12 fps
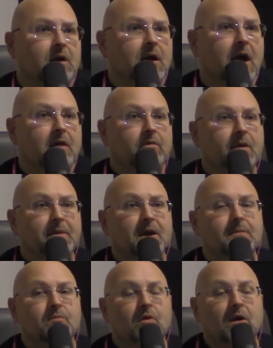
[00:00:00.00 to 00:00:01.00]
How do I
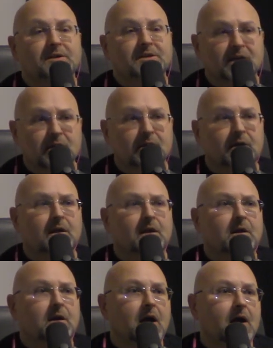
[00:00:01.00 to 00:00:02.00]
become more articulate?
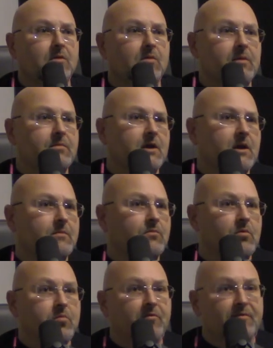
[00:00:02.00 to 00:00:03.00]
How do I become
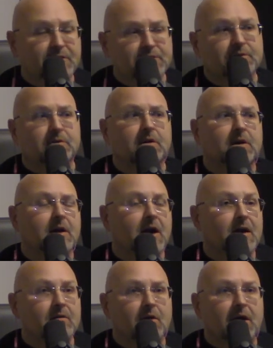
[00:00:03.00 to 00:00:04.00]
more professional?
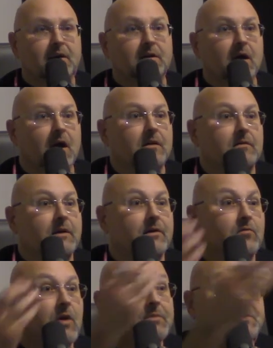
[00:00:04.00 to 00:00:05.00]
How do I not
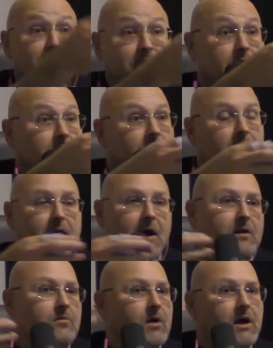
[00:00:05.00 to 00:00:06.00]
interrupt you?
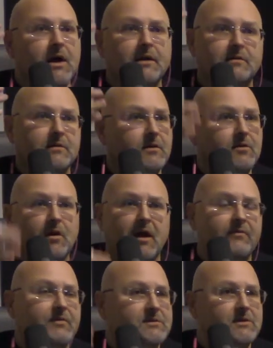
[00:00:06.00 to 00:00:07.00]
How do I, do, you know,
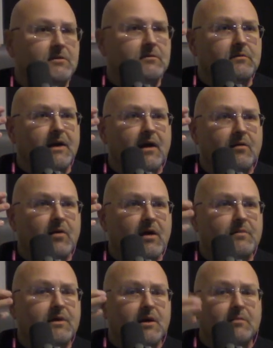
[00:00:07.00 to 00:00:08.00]
every single, how do I
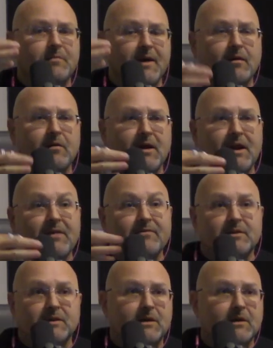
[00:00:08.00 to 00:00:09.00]
become better at
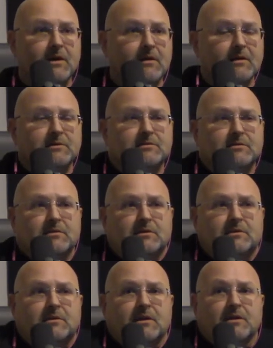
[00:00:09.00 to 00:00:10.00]
everything? That's
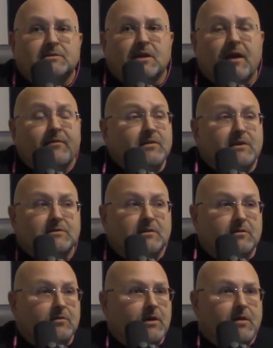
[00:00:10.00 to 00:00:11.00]
because everything's a
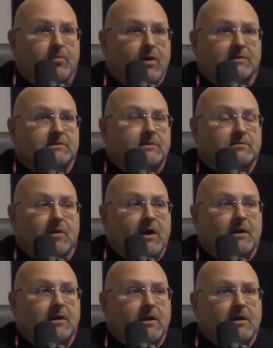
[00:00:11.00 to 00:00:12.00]
learning process,
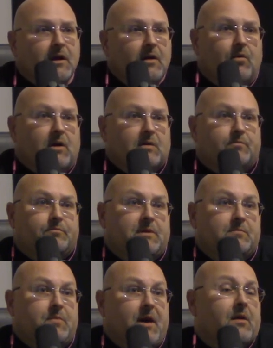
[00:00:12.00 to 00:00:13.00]
right? I want to
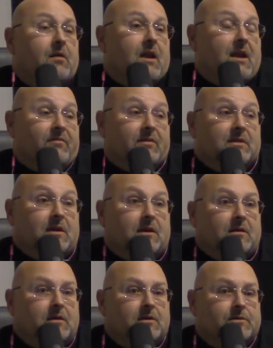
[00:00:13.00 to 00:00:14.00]
be better at
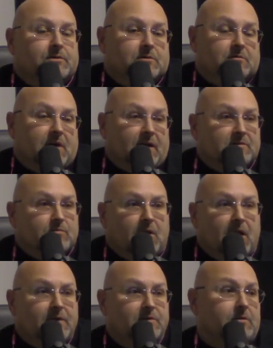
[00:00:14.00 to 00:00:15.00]
everything. So that's
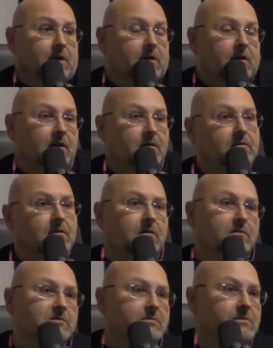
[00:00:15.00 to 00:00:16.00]
why I do it. And, you
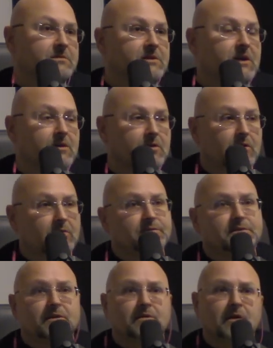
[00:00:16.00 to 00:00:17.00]
know, sometimes I take
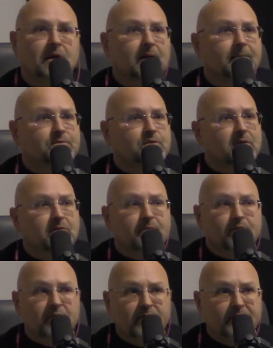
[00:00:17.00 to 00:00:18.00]
notes and try to
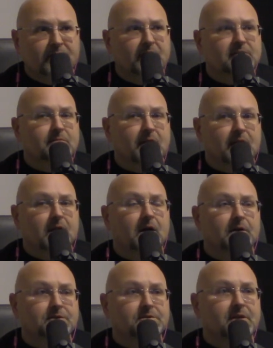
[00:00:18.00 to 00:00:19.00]
improve on things and make a
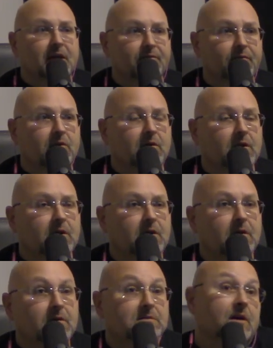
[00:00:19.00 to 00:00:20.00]
conscious effort
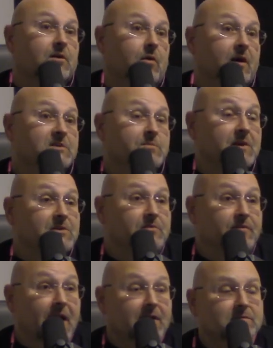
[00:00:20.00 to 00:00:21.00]
because I know I speak too
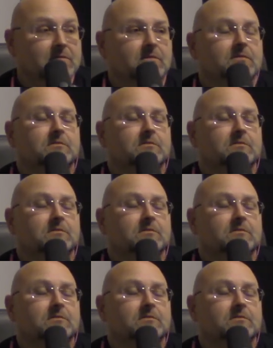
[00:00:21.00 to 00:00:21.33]
fast.